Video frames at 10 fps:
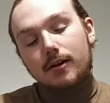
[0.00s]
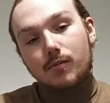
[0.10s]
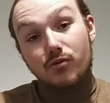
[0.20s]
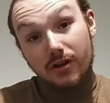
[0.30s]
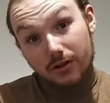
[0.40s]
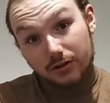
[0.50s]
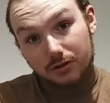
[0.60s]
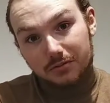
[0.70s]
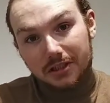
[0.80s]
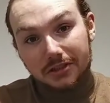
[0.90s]
bring you
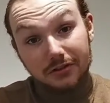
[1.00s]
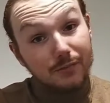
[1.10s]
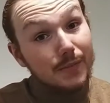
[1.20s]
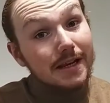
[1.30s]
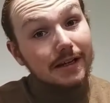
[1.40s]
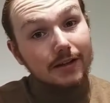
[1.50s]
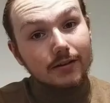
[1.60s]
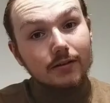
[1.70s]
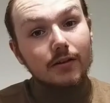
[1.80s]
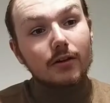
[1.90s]
some sense of
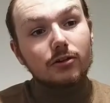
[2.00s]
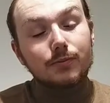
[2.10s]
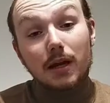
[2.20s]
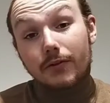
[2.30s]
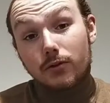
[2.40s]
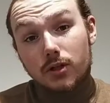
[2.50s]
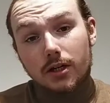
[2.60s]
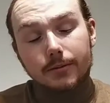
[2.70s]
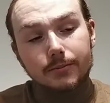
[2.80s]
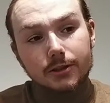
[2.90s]
meaning in those painful
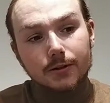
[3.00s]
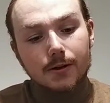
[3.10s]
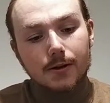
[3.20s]
times.